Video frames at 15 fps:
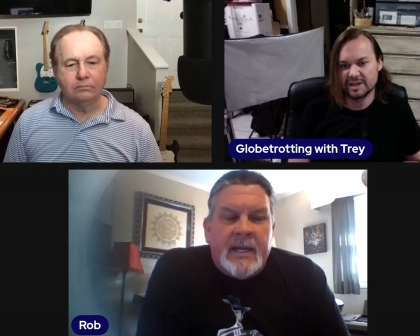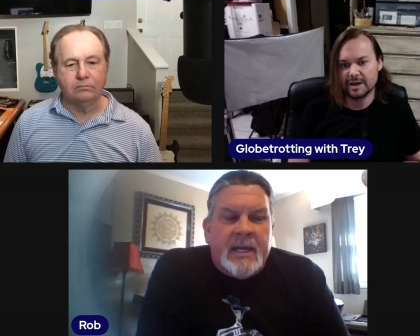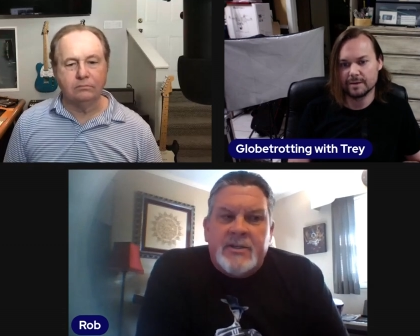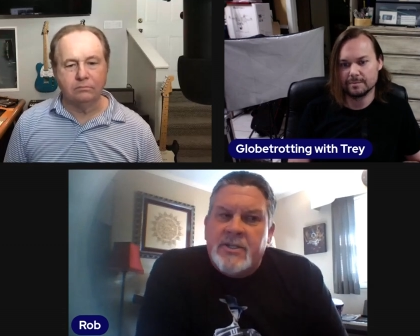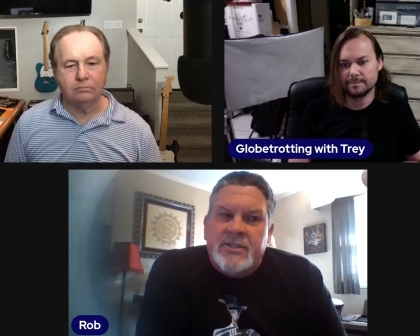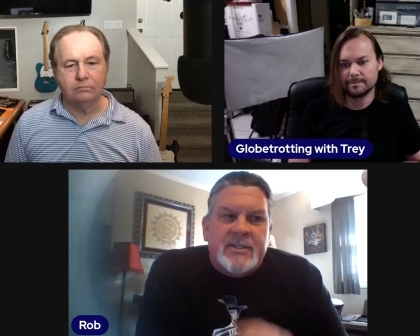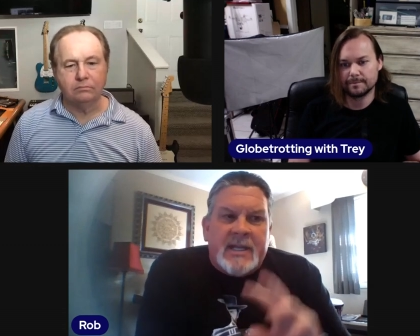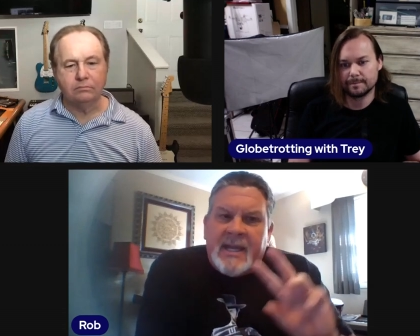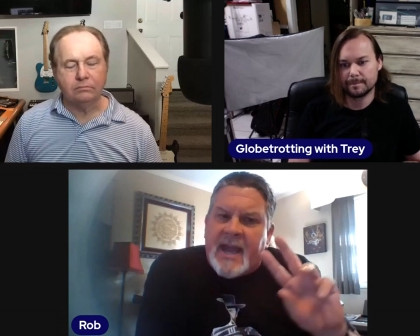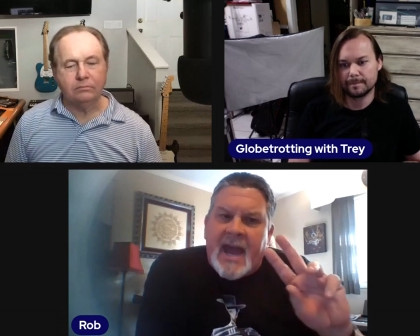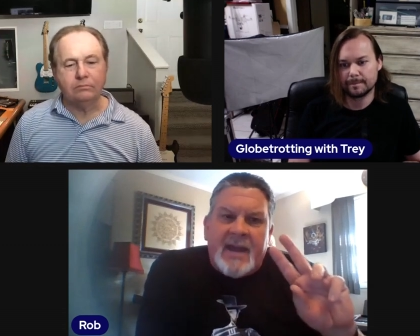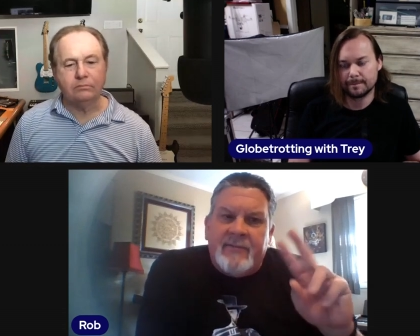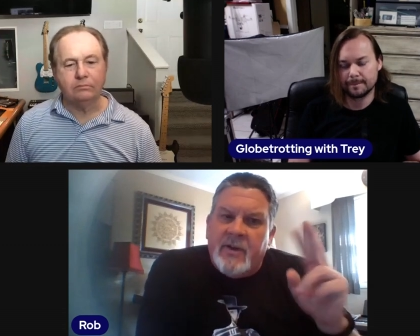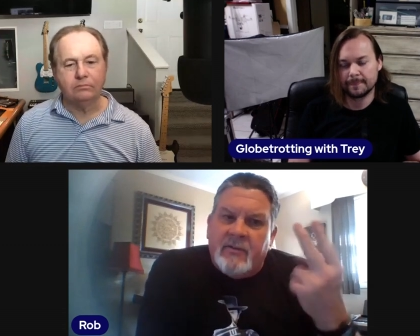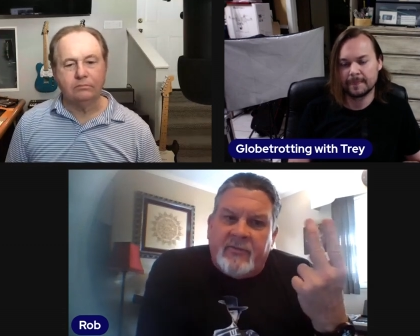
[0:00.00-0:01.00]
Speaker 1: And it just, it
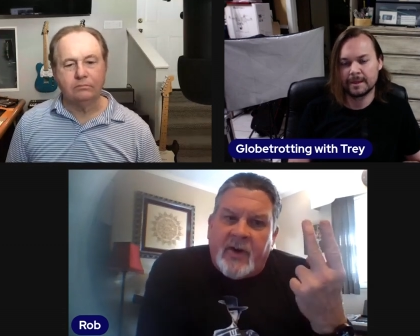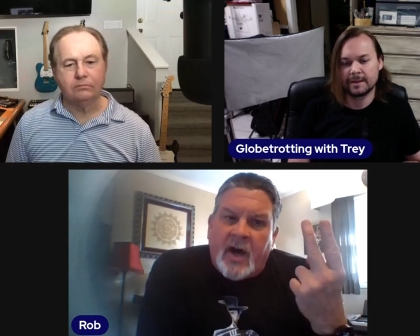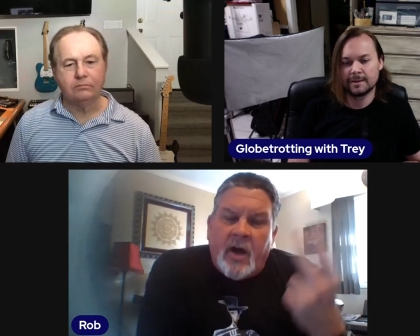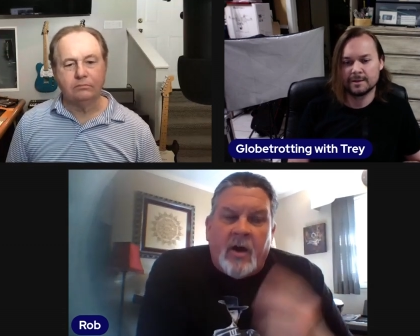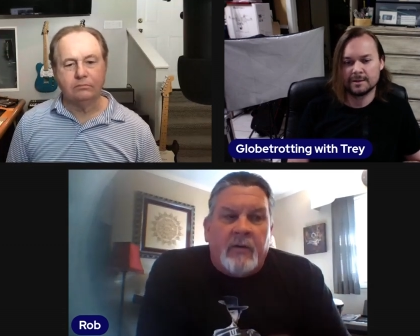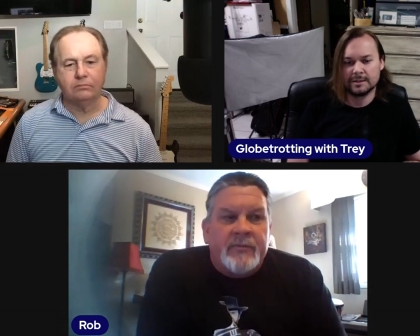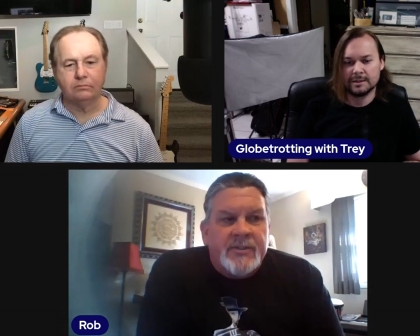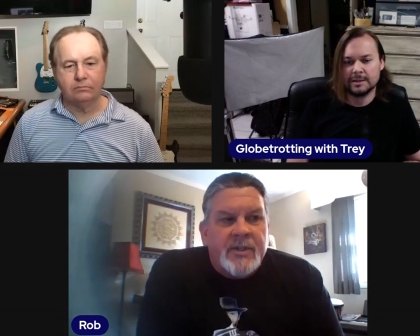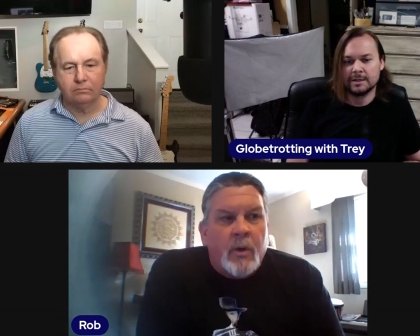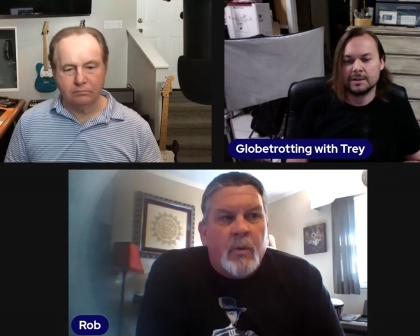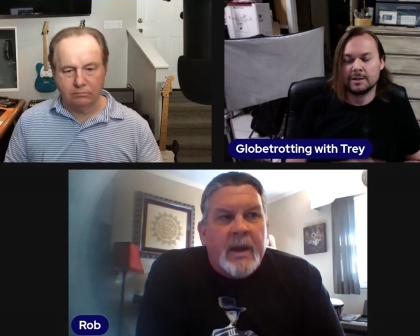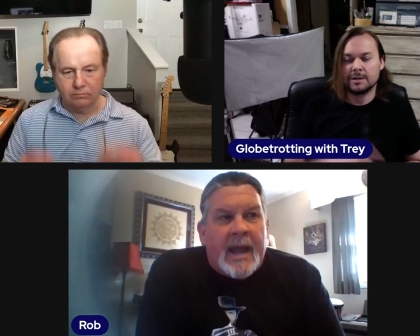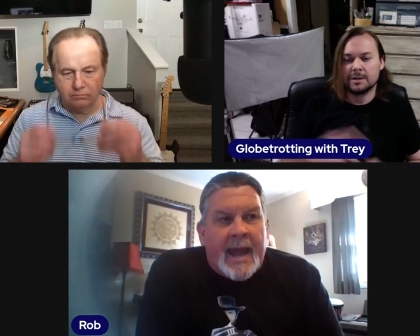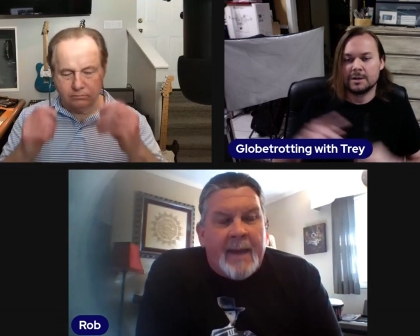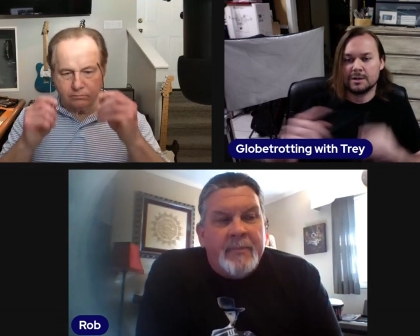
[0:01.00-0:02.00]
kind of evolved. So
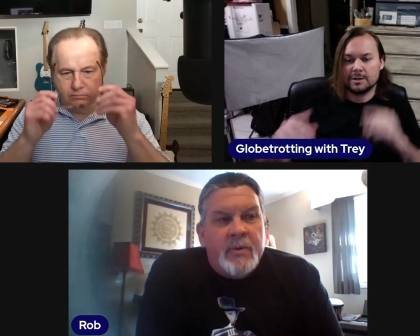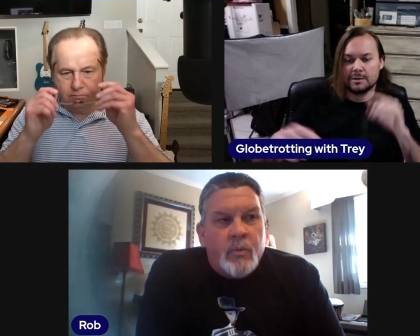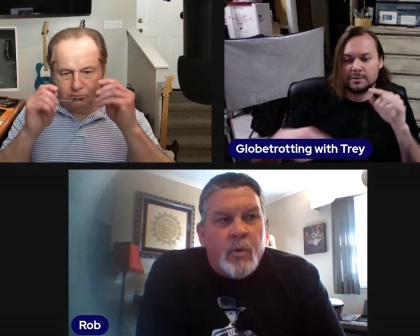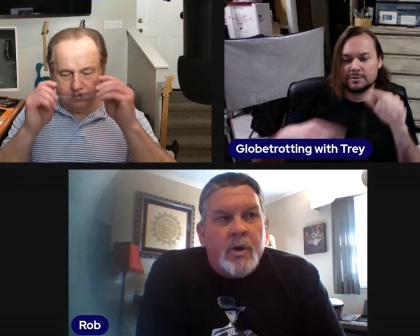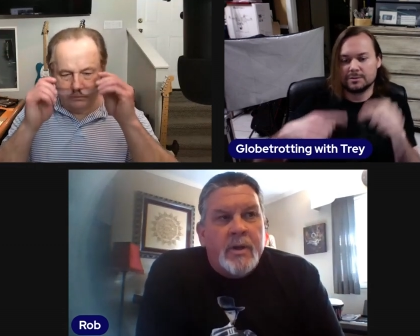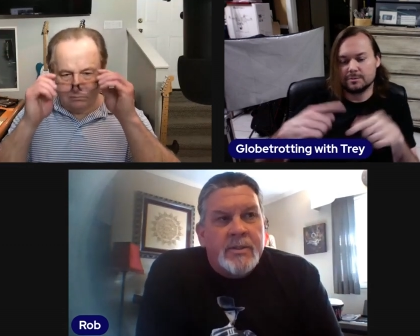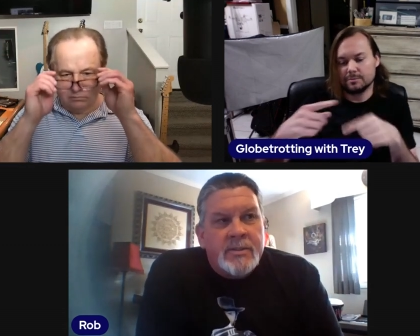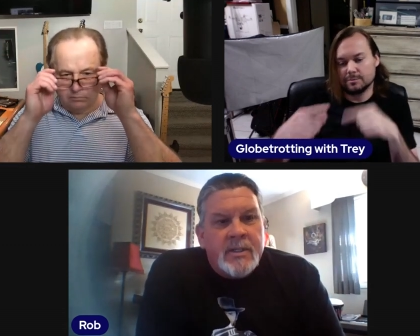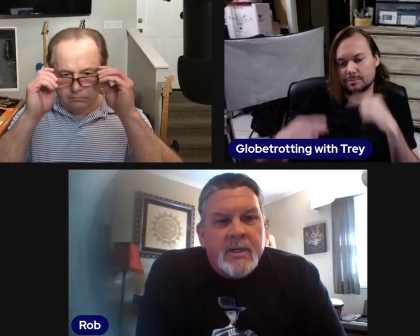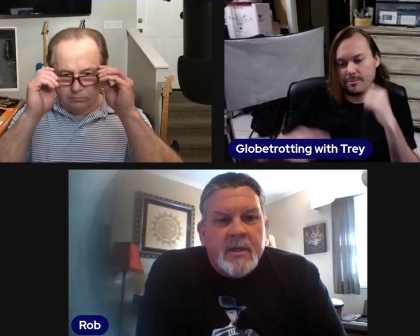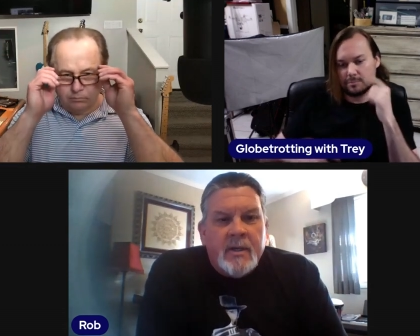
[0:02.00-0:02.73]
what happened was